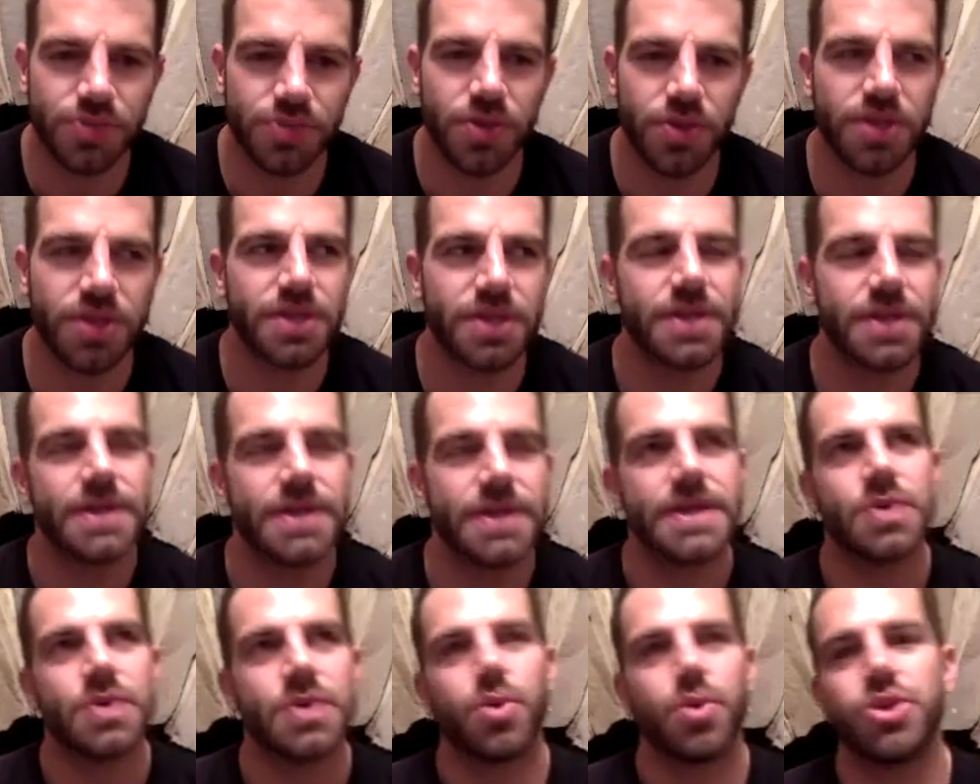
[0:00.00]
When
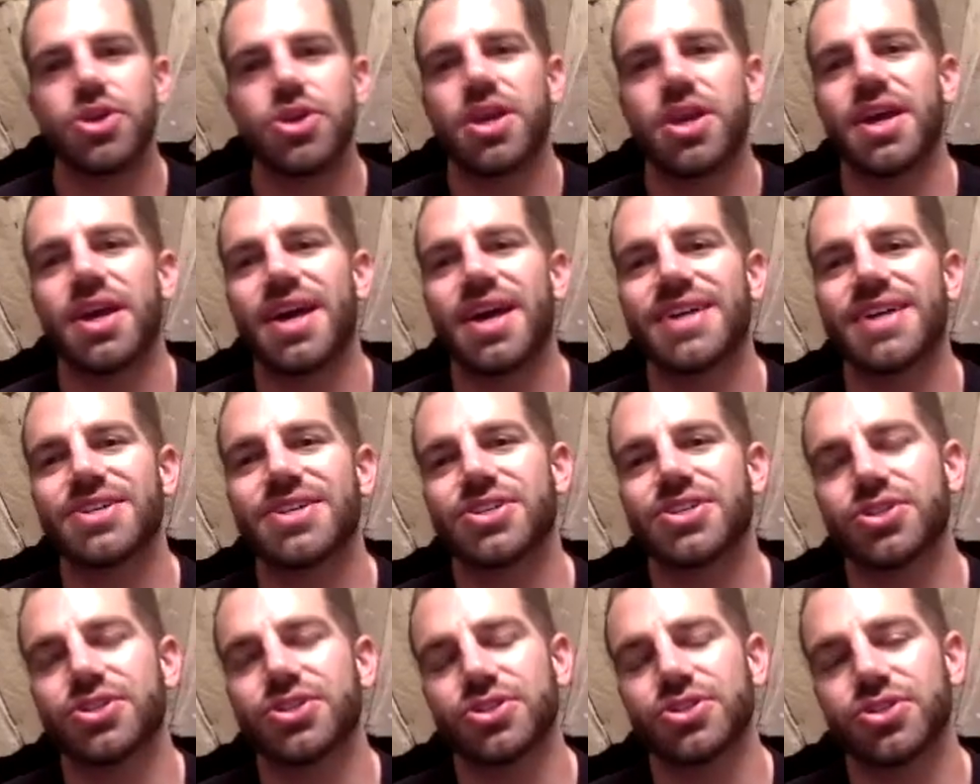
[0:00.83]
you get
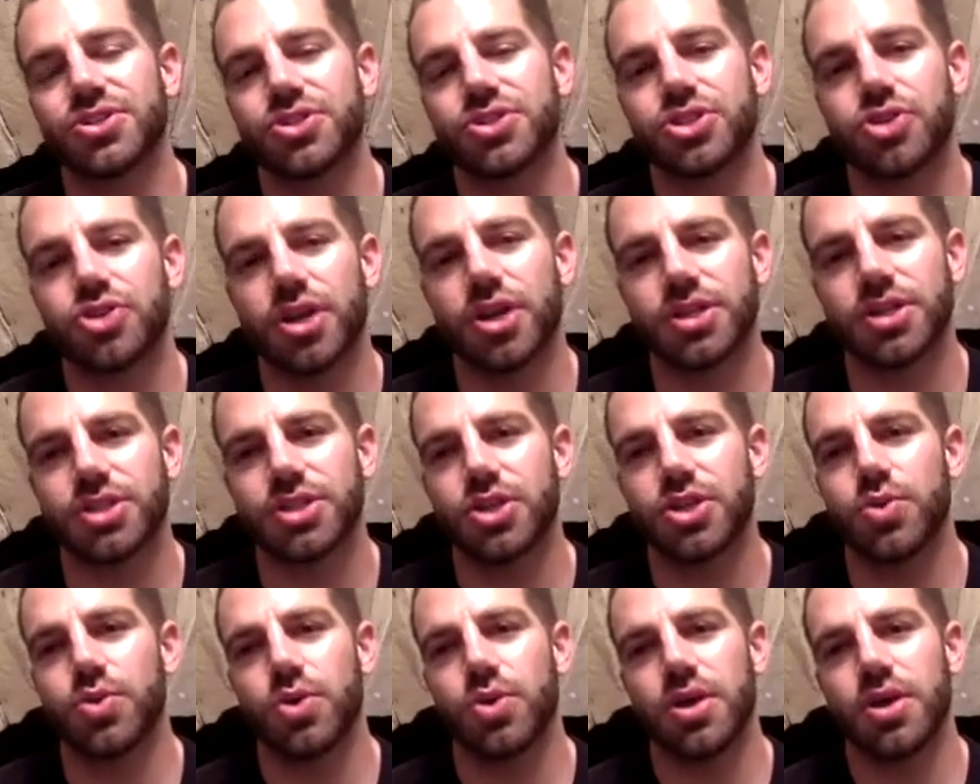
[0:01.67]
anxious and stressed, are
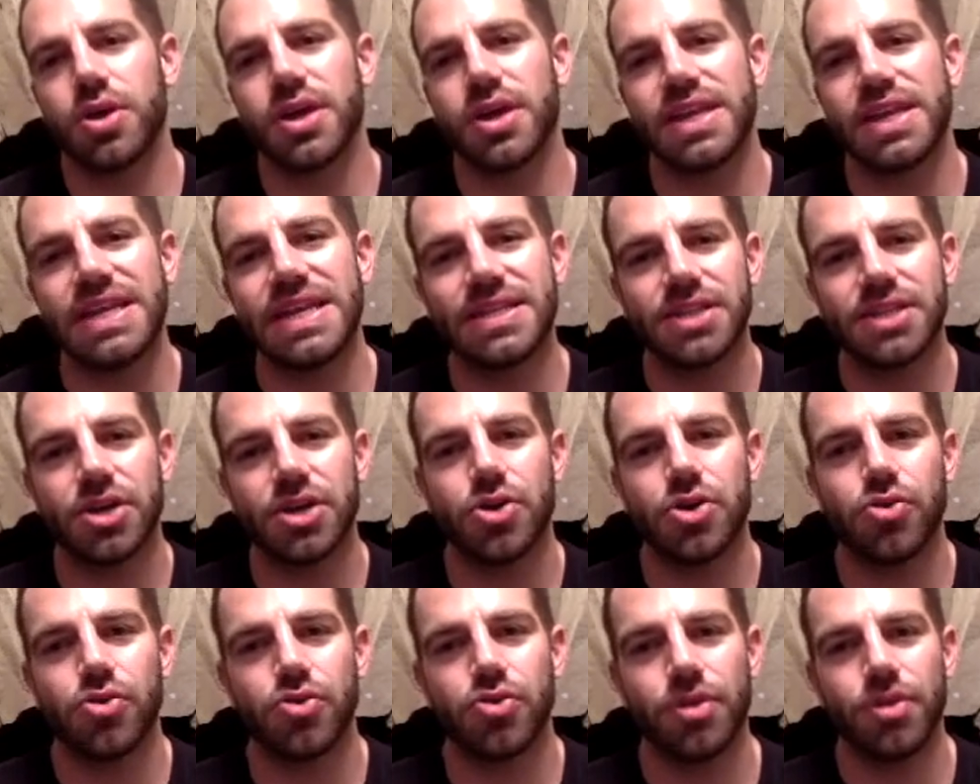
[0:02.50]
you an eater
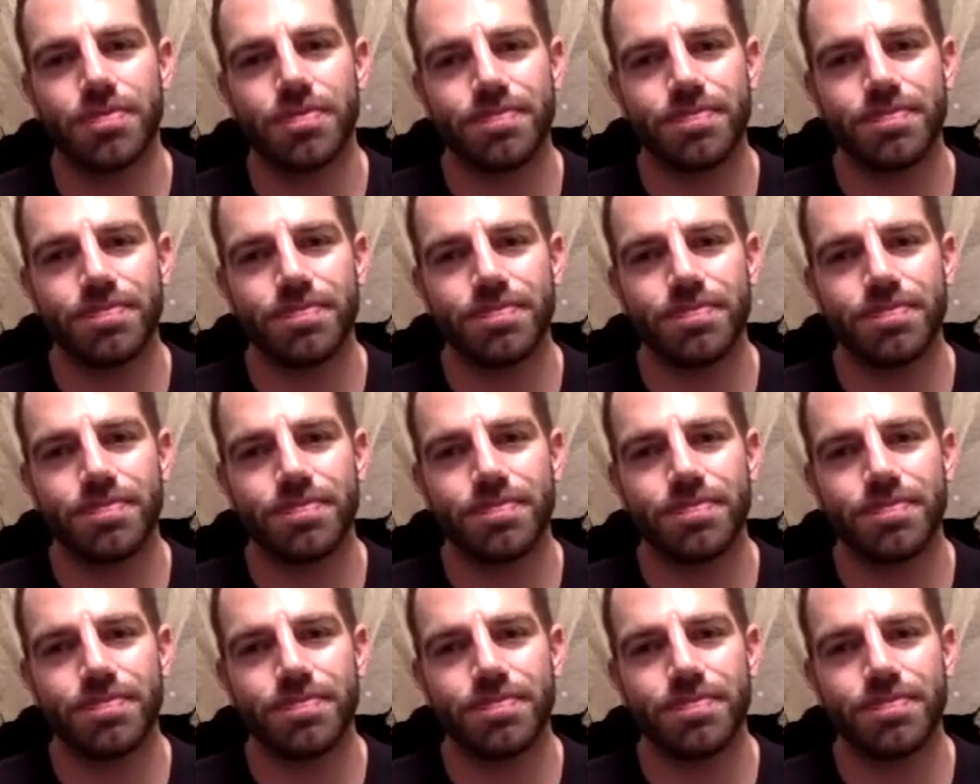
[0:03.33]
or